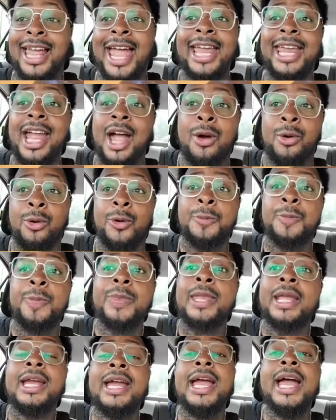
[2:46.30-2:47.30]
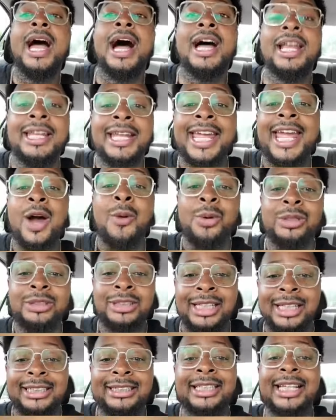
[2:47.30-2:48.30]
yo, Aaliyah
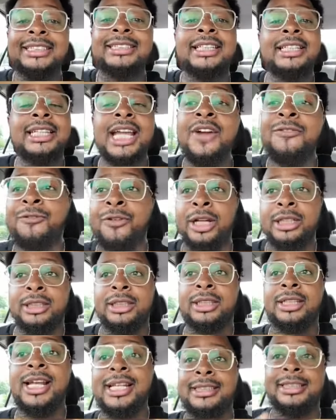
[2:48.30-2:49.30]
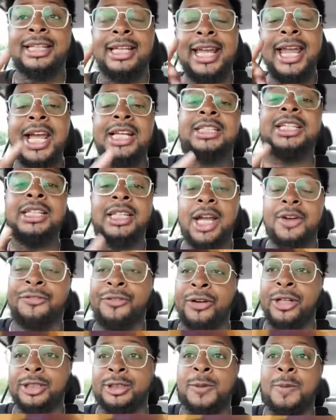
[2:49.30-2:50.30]
wasn't. It's the difference. Listen, here's the
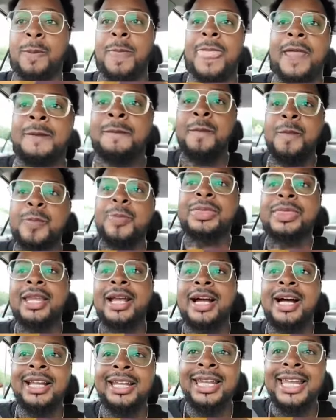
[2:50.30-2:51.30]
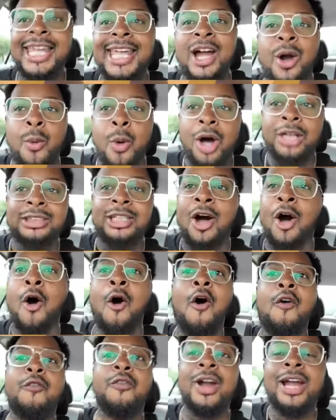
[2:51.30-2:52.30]
difference. Aaliyah was
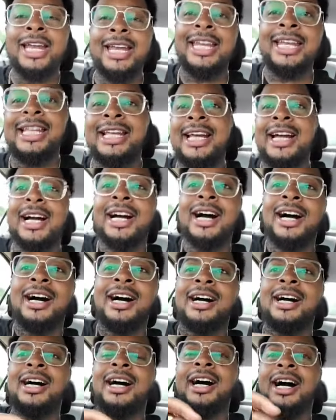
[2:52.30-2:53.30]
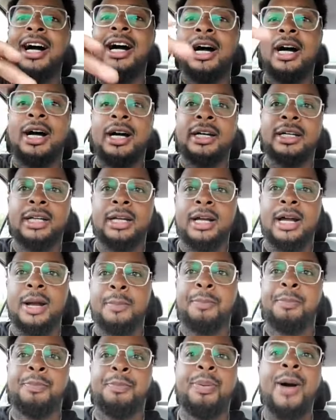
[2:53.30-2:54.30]
already a
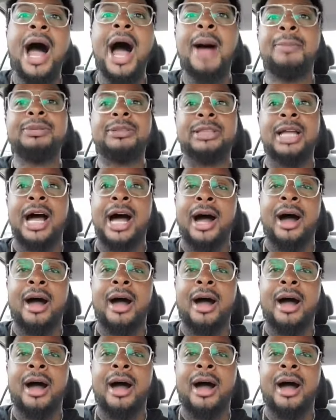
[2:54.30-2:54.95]
pop star